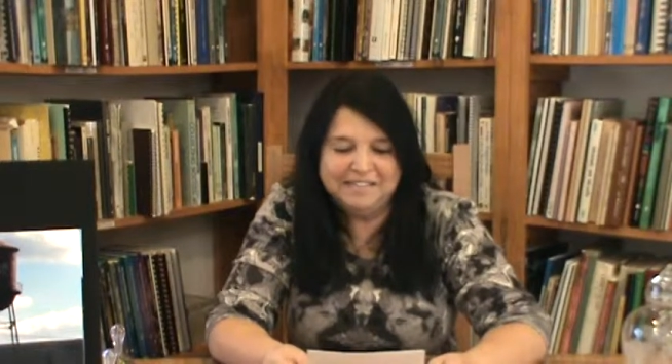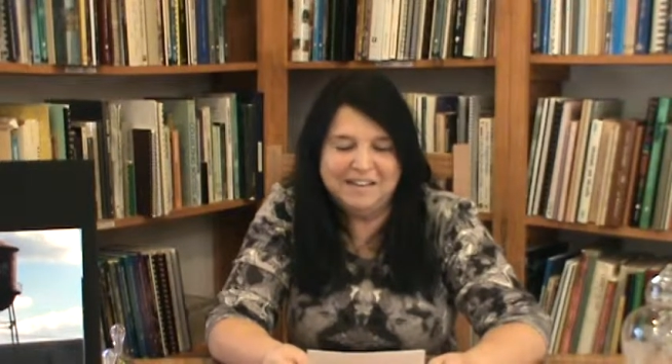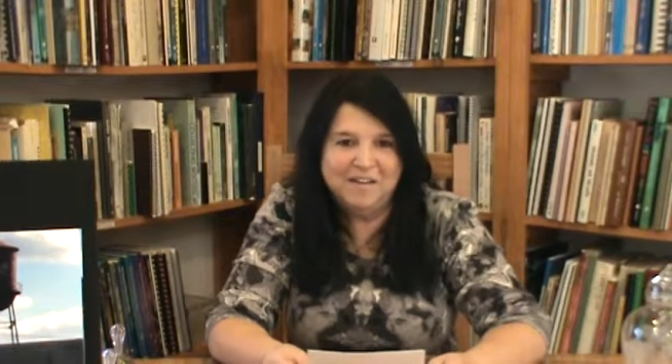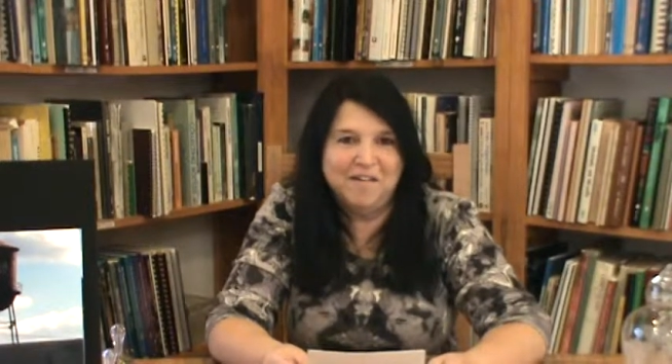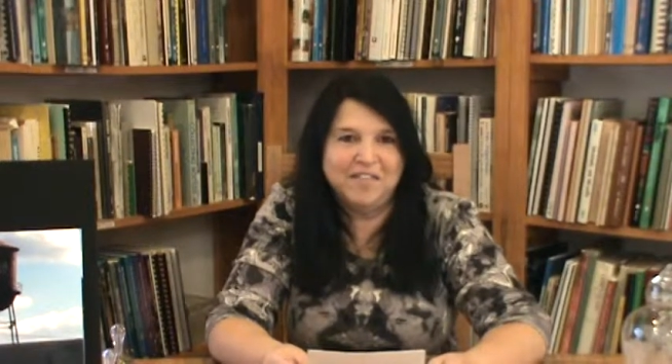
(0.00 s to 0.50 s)

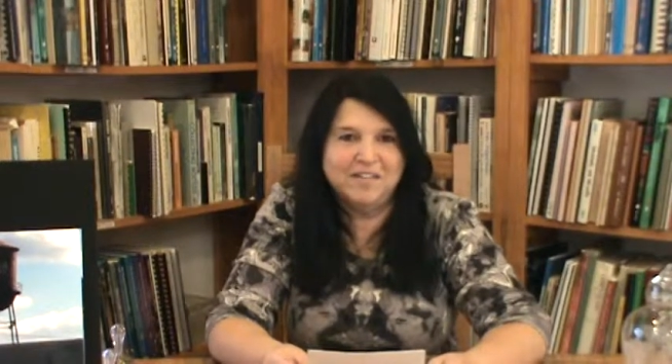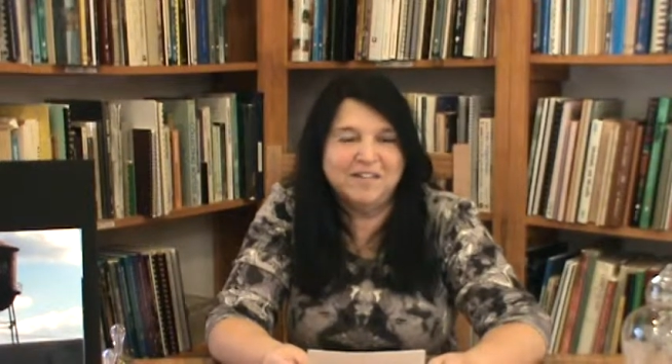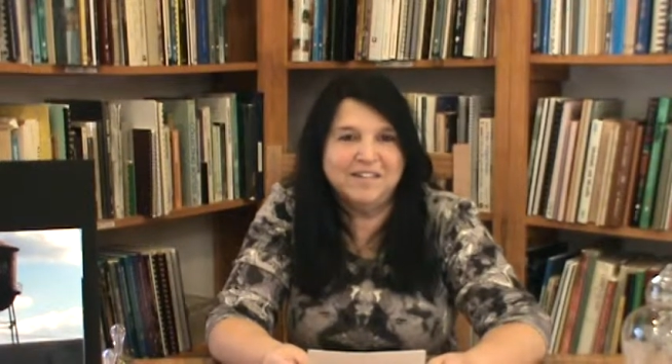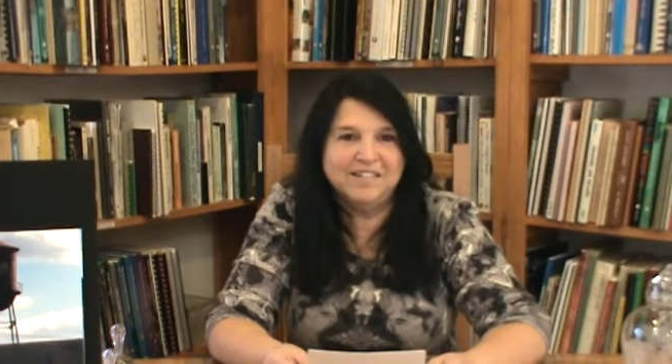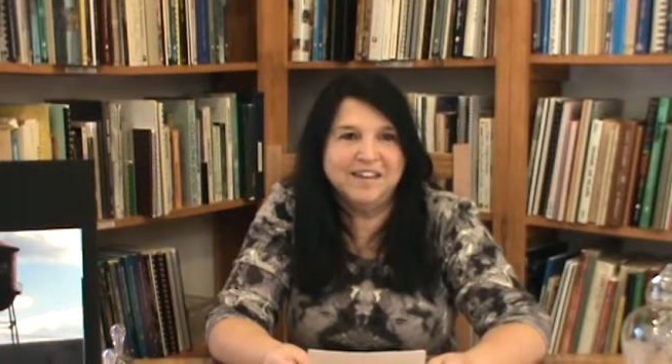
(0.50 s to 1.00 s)
So I
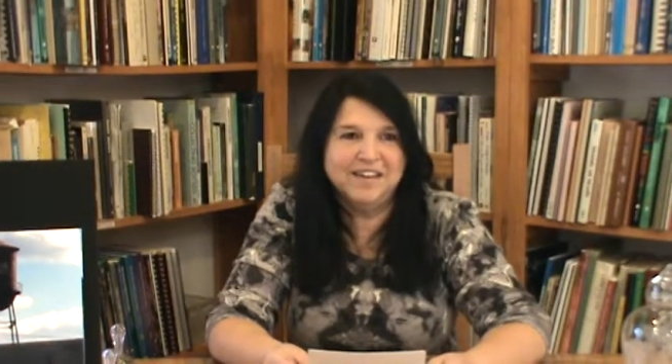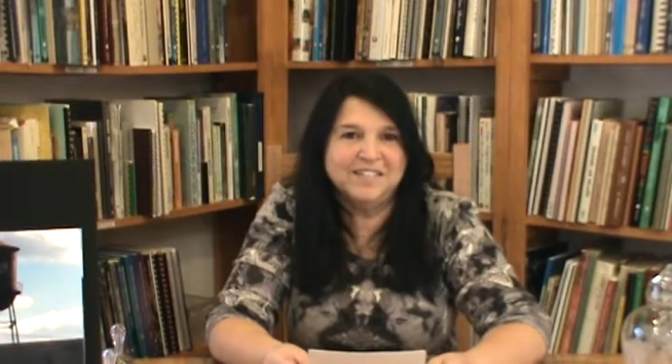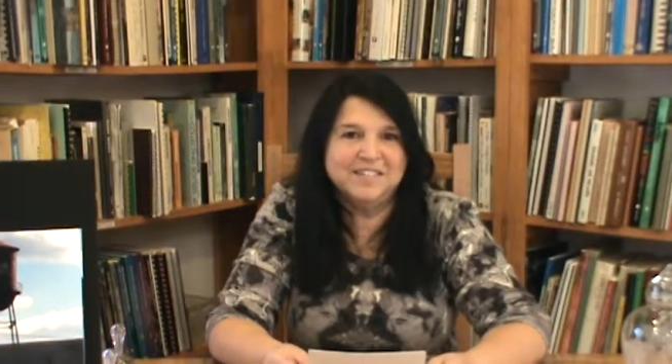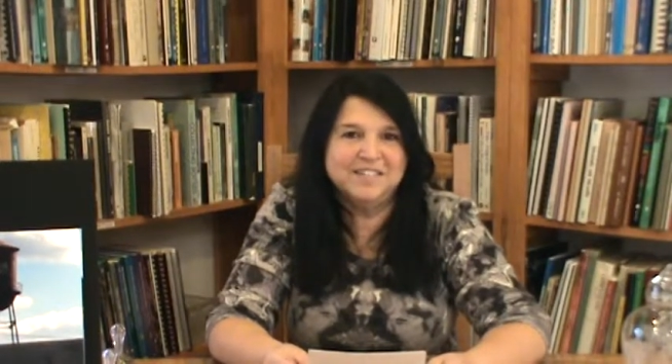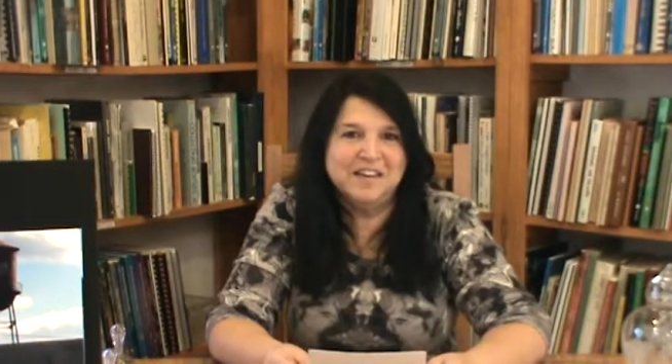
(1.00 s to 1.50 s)
thought, okay, I'll
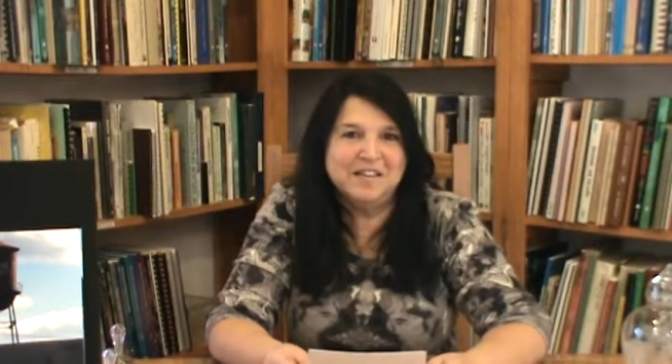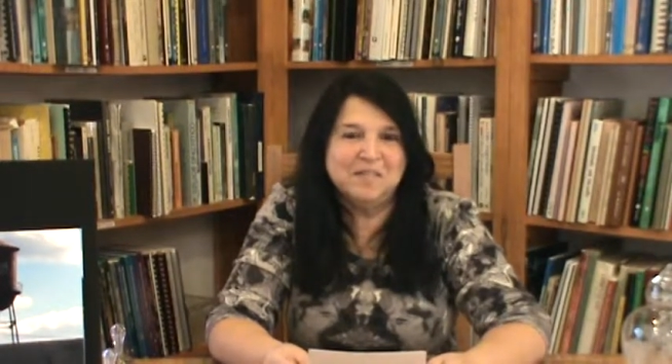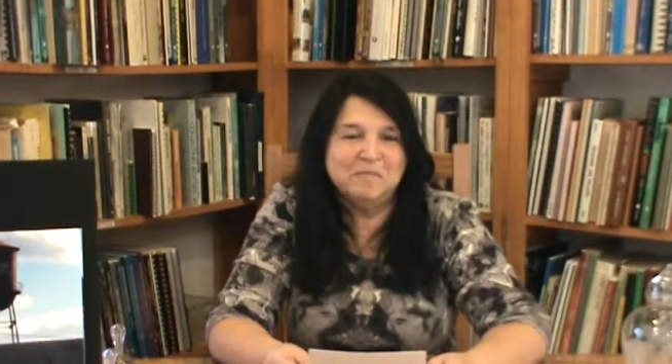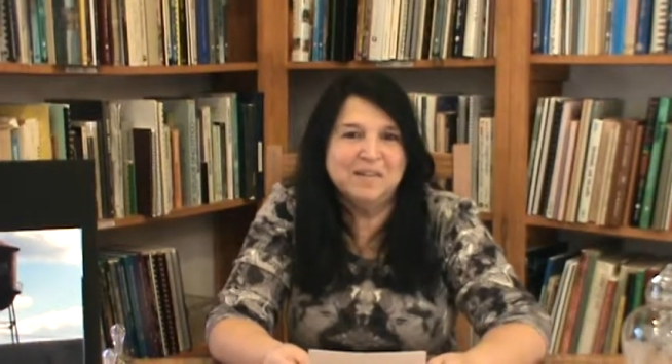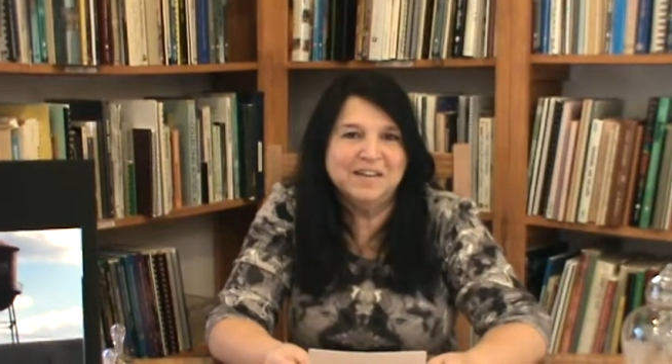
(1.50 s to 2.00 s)
slow down a
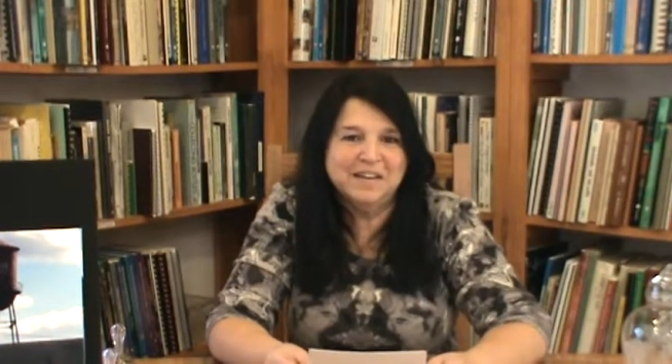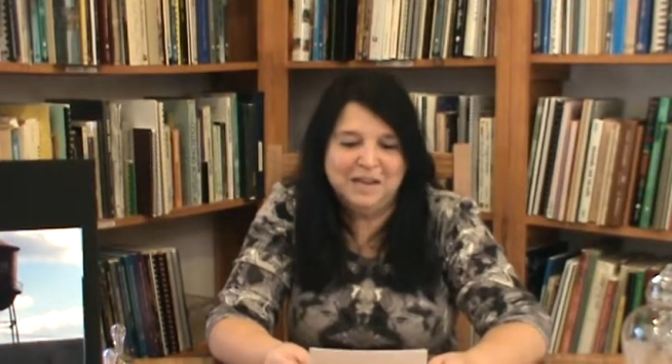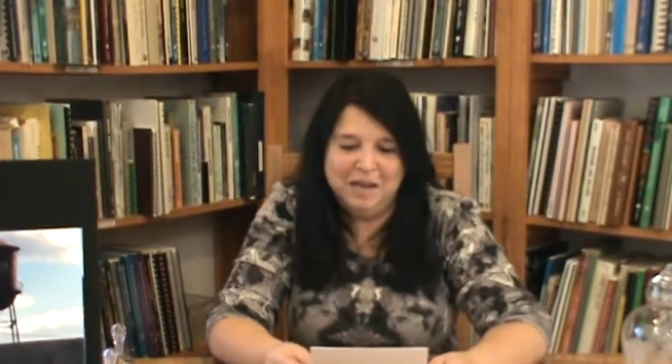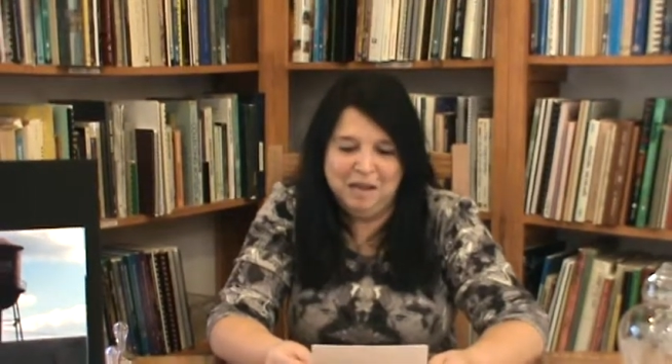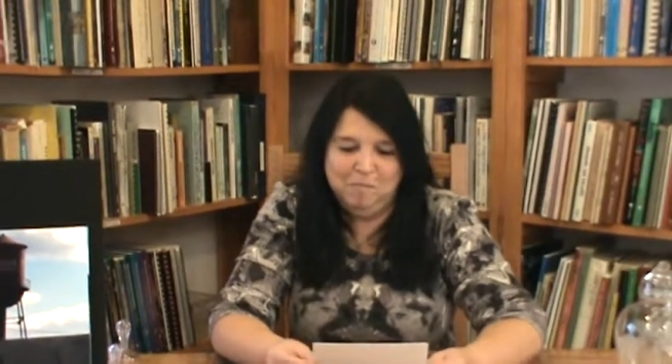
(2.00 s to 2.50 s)
little bit.
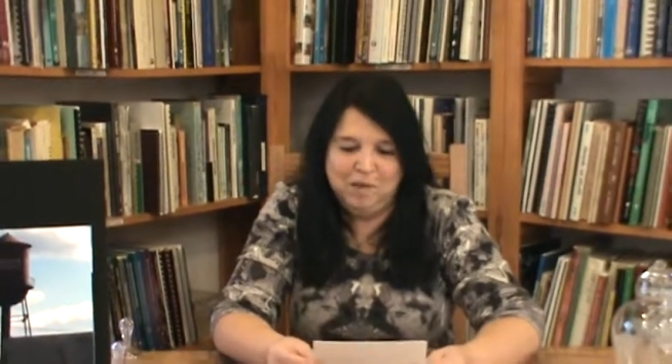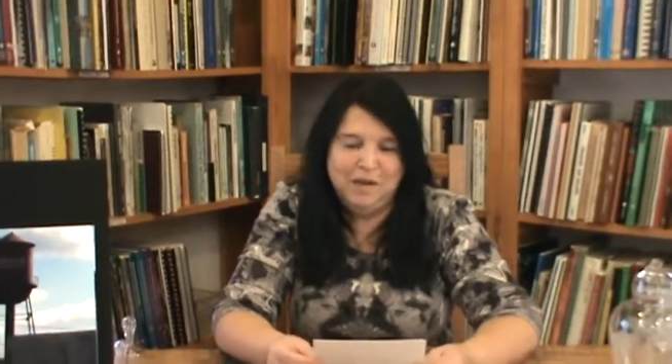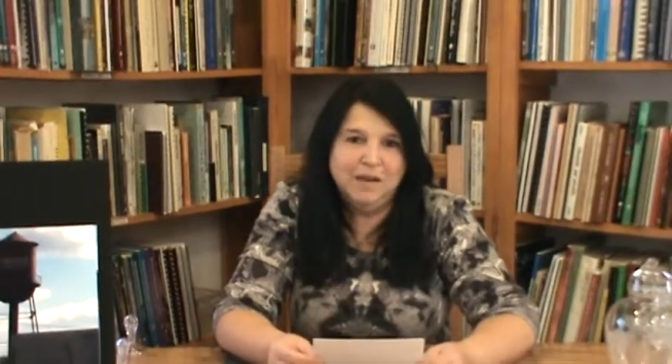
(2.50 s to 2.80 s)
But